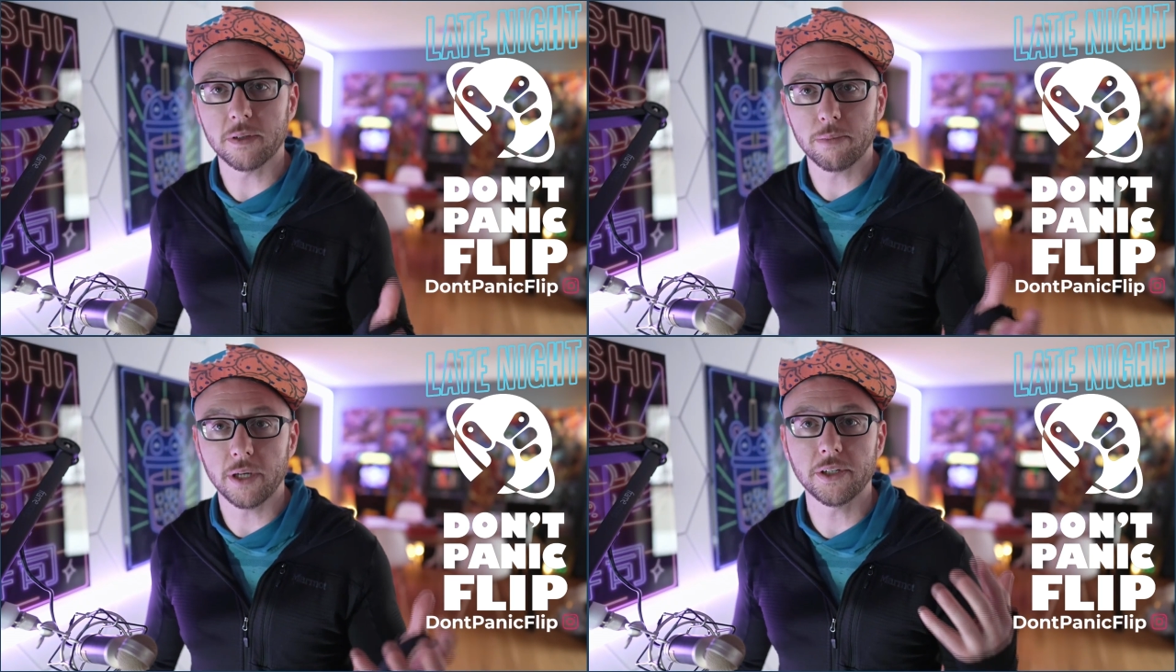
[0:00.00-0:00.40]

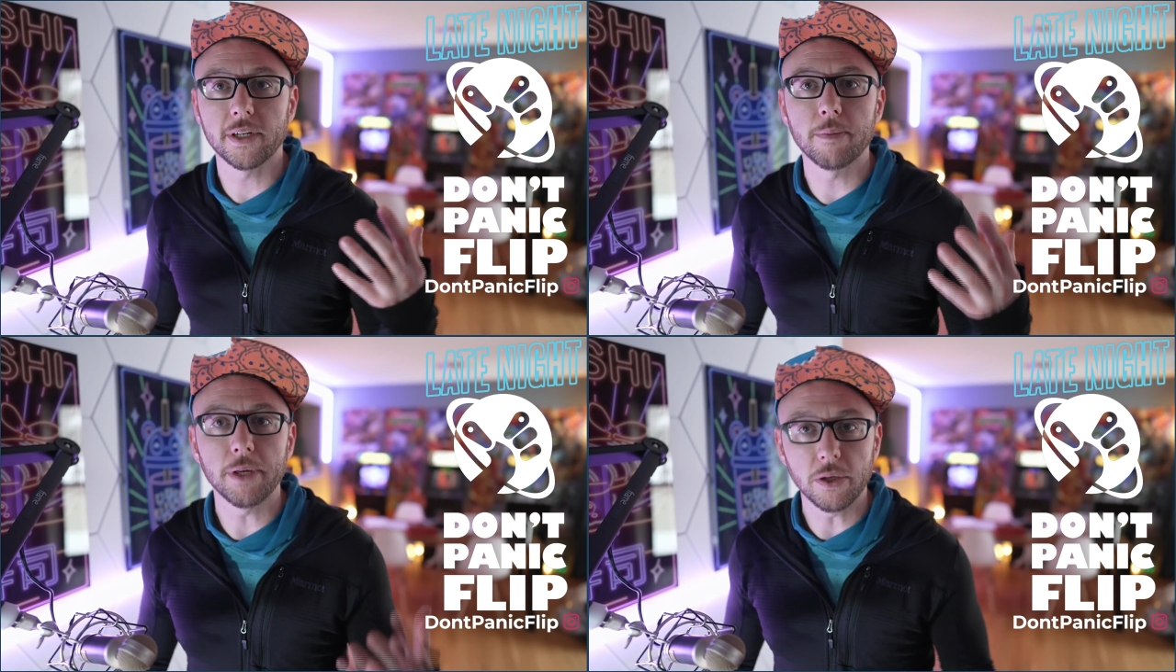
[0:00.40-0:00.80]
suppression
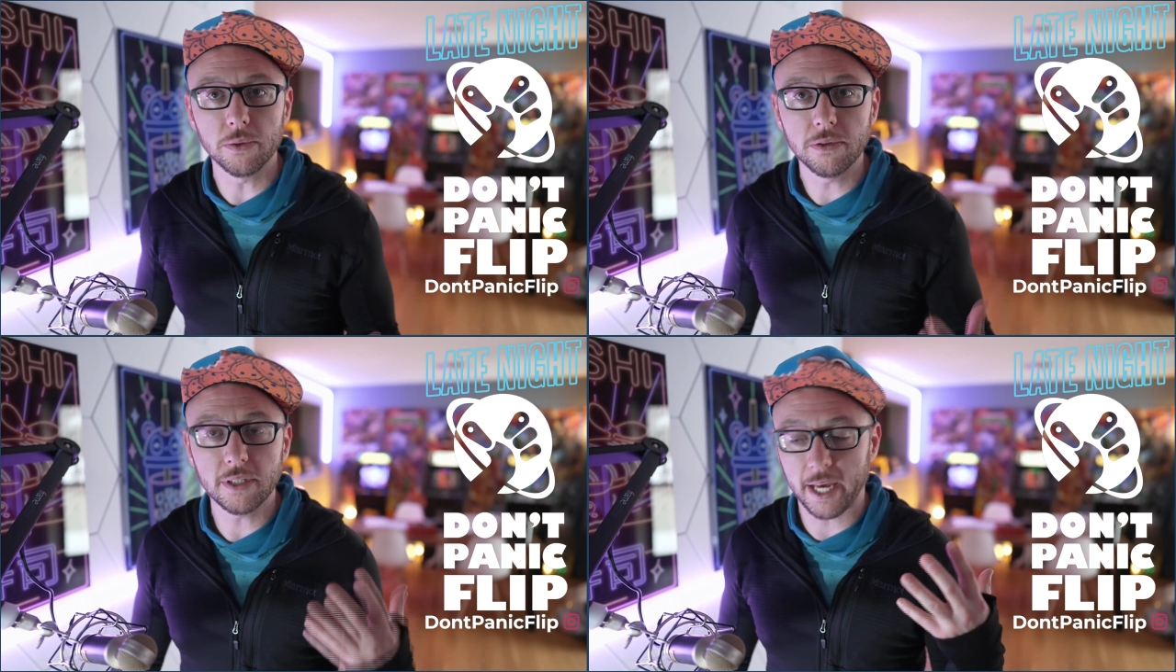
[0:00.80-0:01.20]
can be
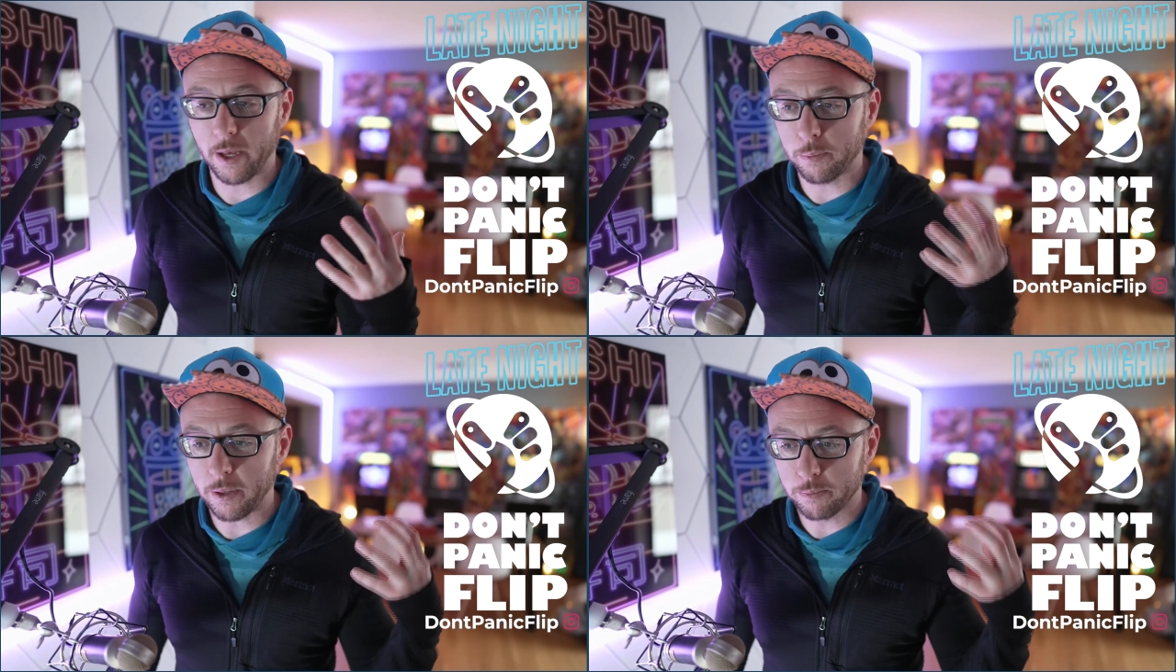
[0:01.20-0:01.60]
used to
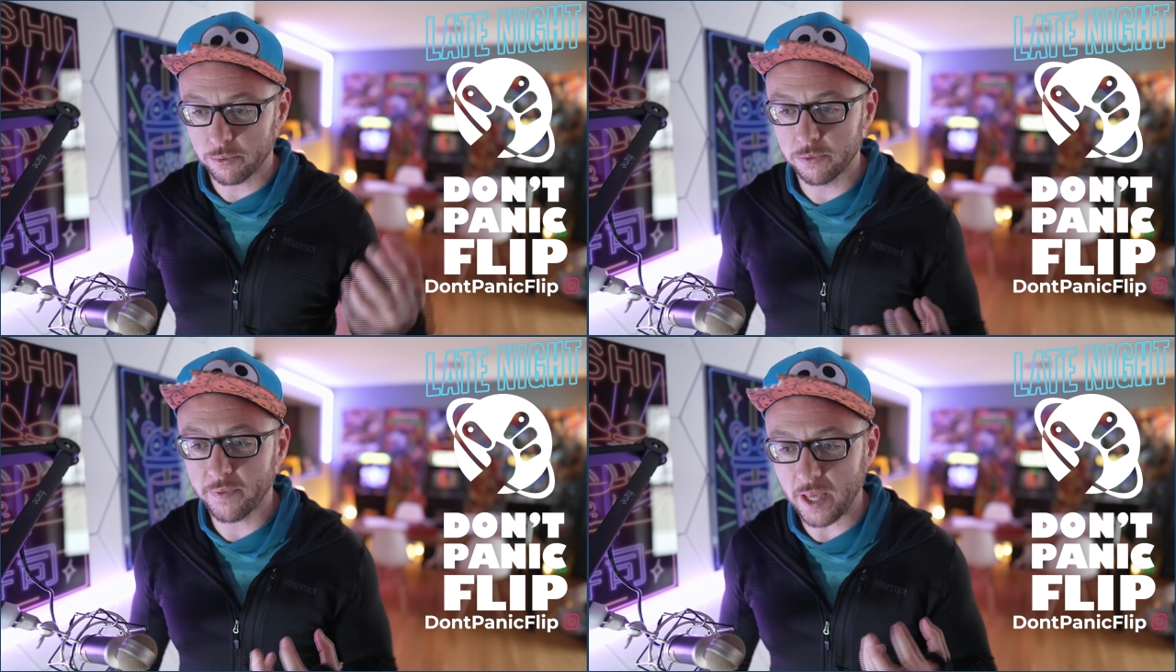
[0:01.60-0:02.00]
help
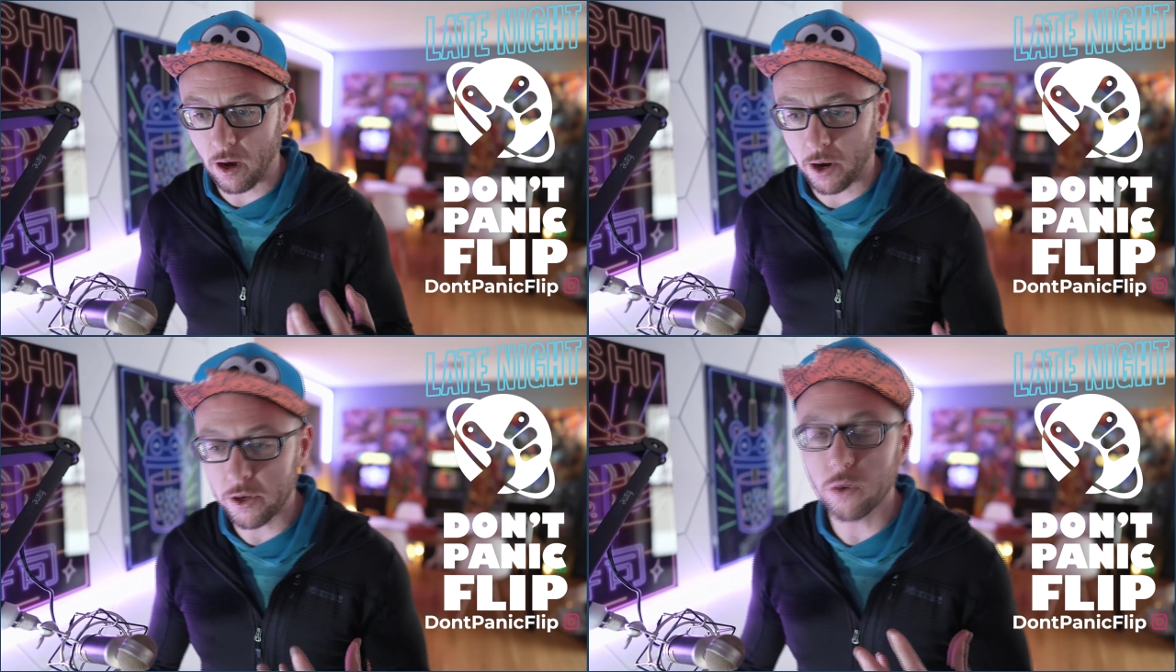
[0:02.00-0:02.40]
improve the
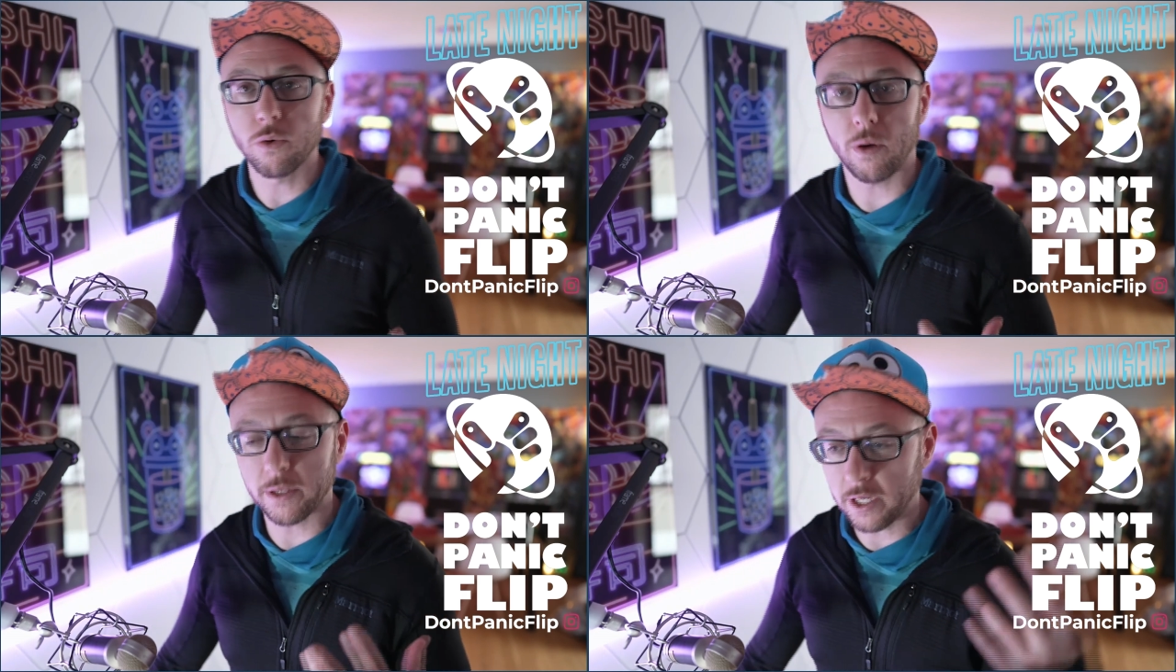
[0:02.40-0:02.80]
audio
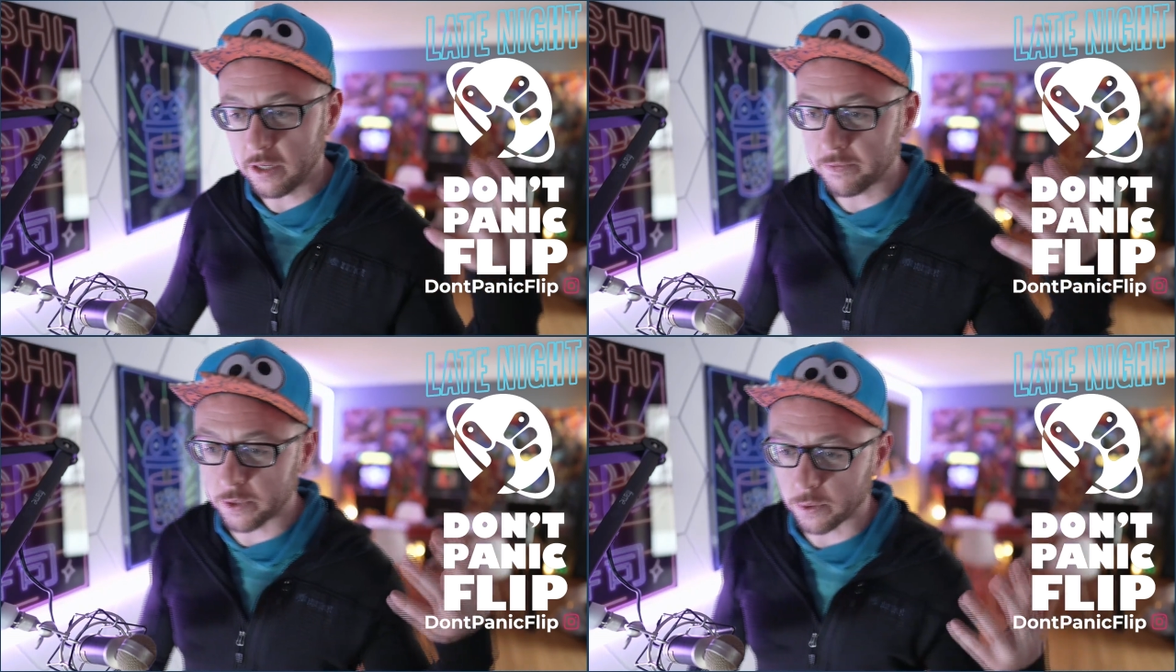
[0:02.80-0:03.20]
quality
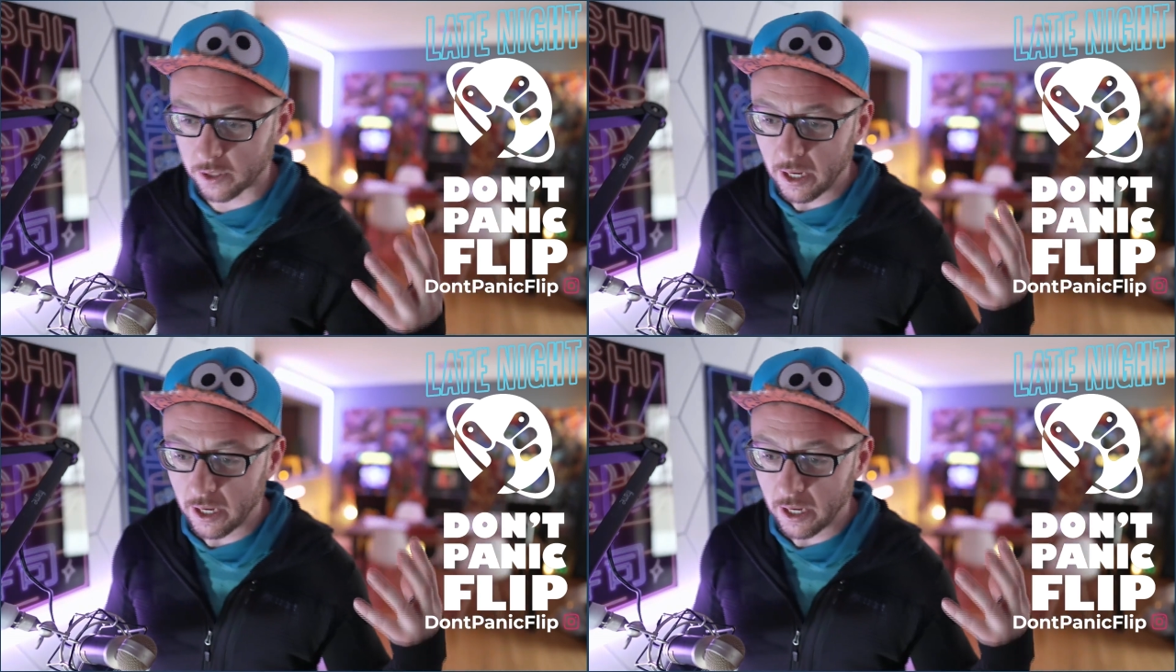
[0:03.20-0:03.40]
of your